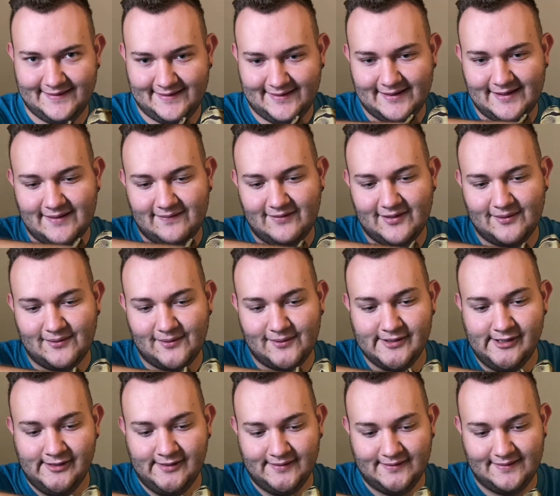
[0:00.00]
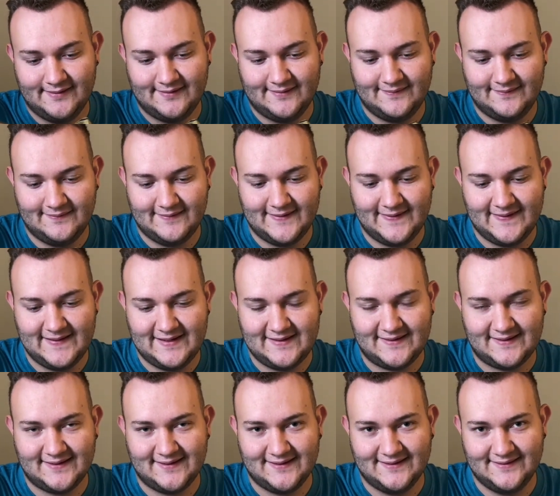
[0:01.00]
leave you with
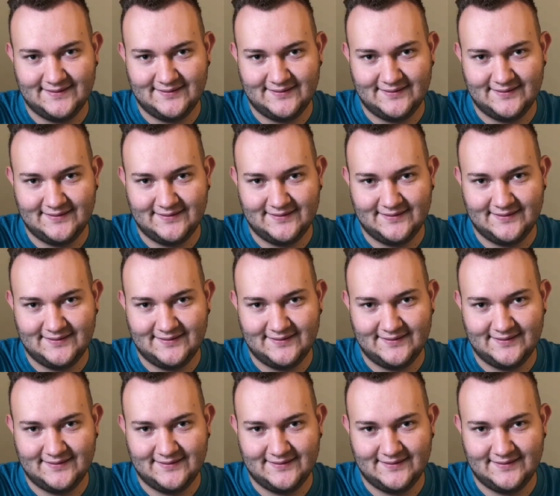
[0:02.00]
this.